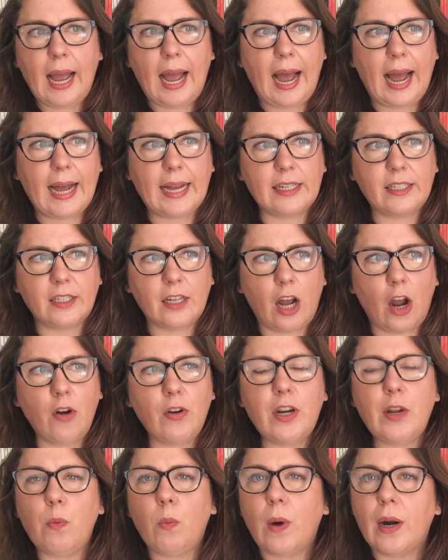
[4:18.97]
and
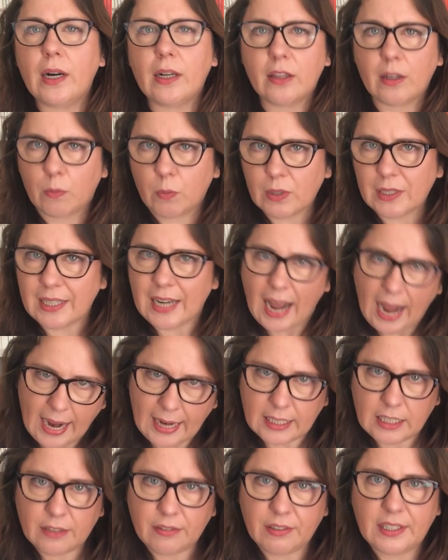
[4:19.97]
only one of them was an
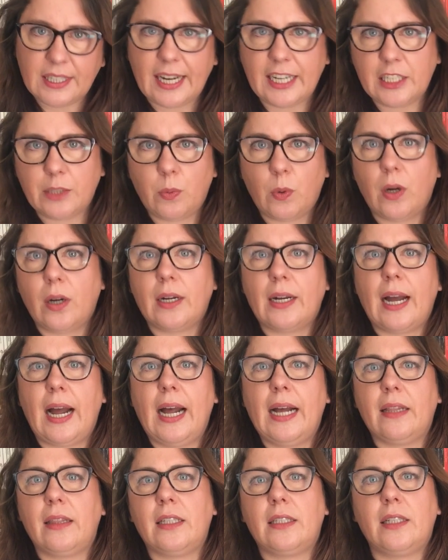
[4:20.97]
active sex worker
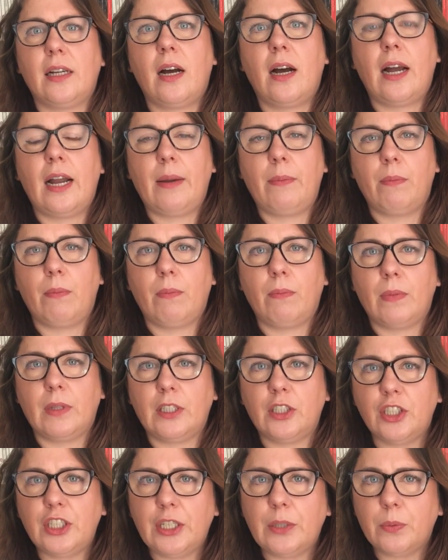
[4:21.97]
at the time
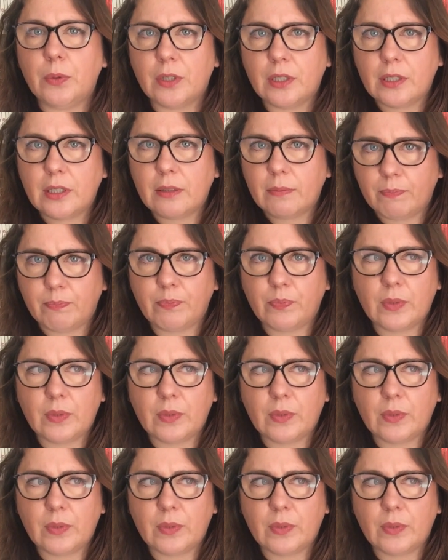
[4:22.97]
when she was